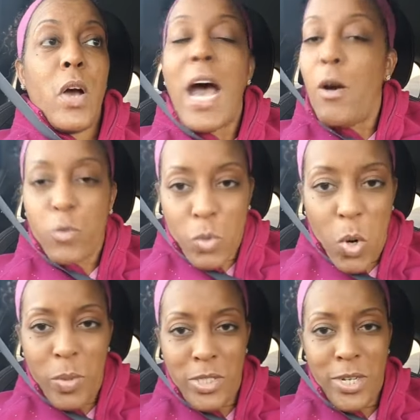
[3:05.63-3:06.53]

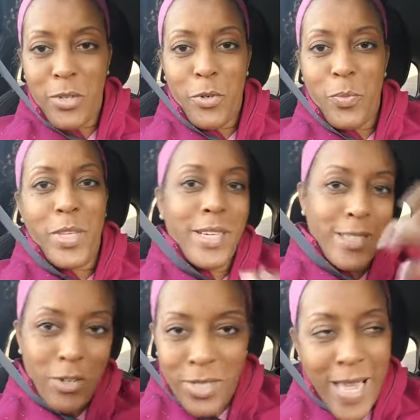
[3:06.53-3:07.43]
outgrow each other because
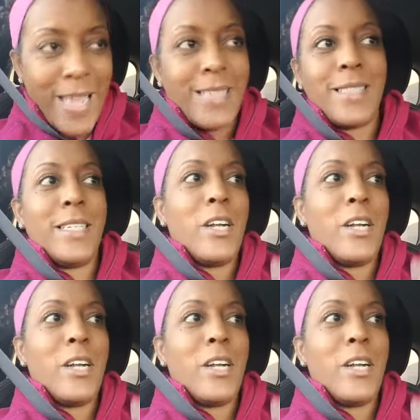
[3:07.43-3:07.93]
our taste and